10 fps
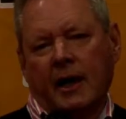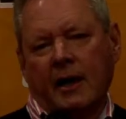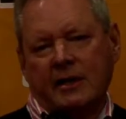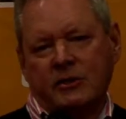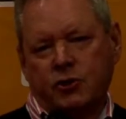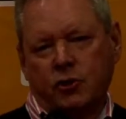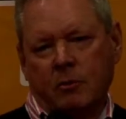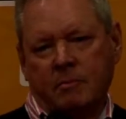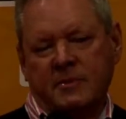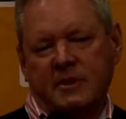in
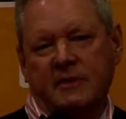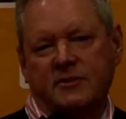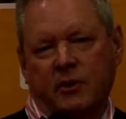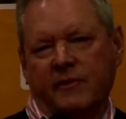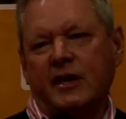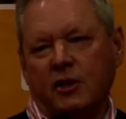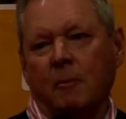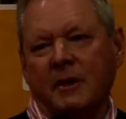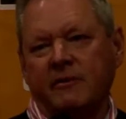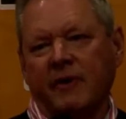terms of
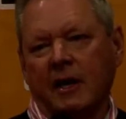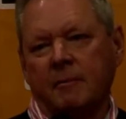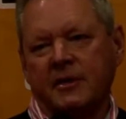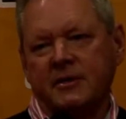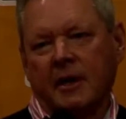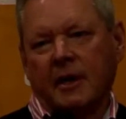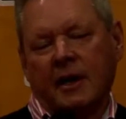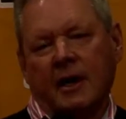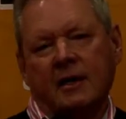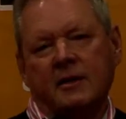economic development
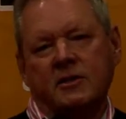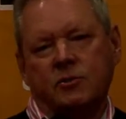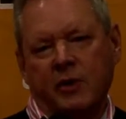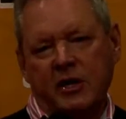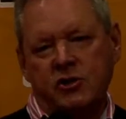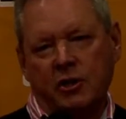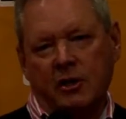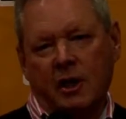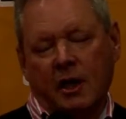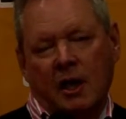in this
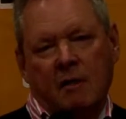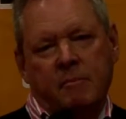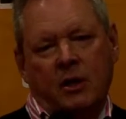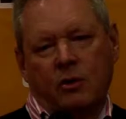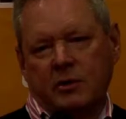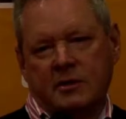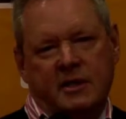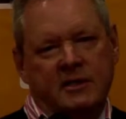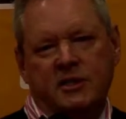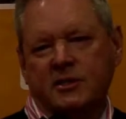region, because
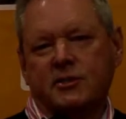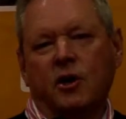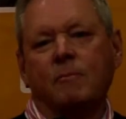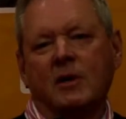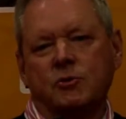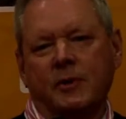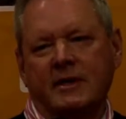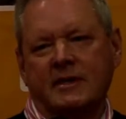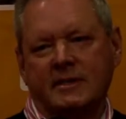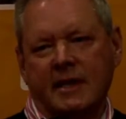there's just so much we
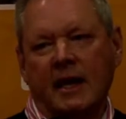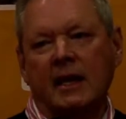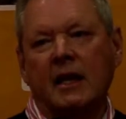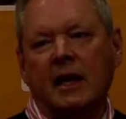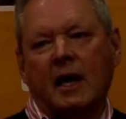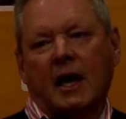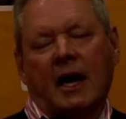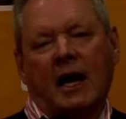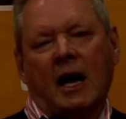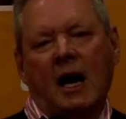could sell,
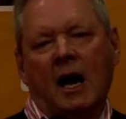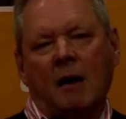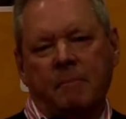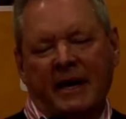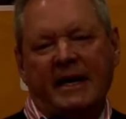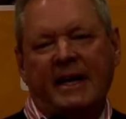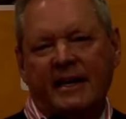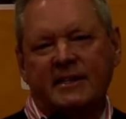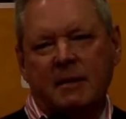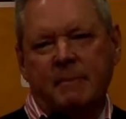but again,
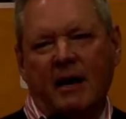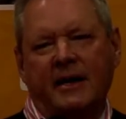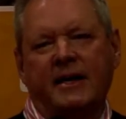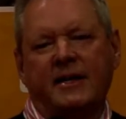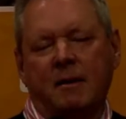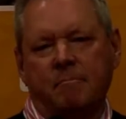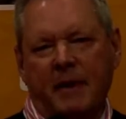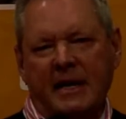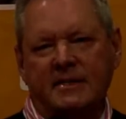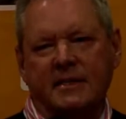it's about getting the
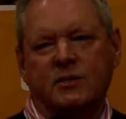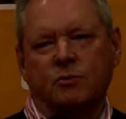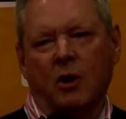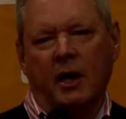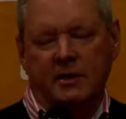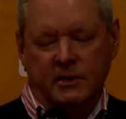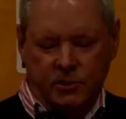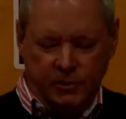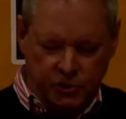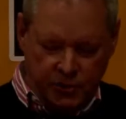basics right to
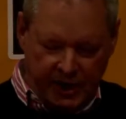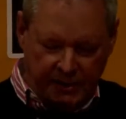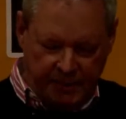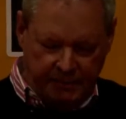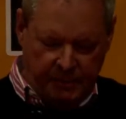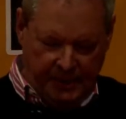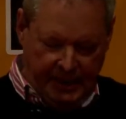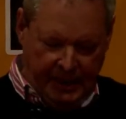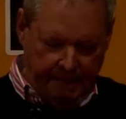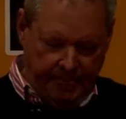attract people
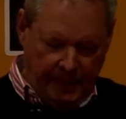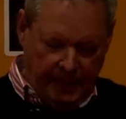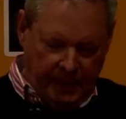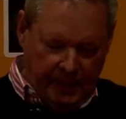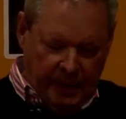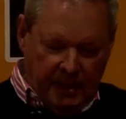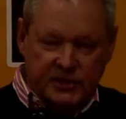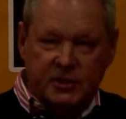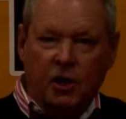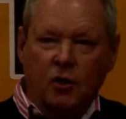here.
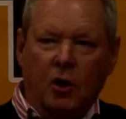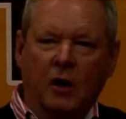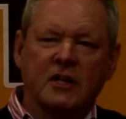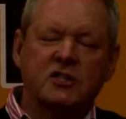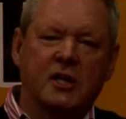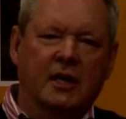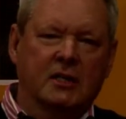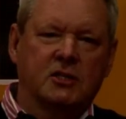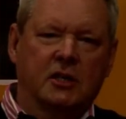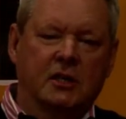So on the
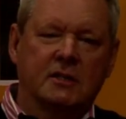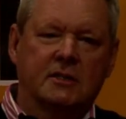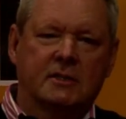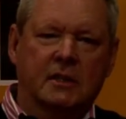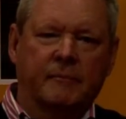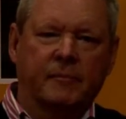challenges,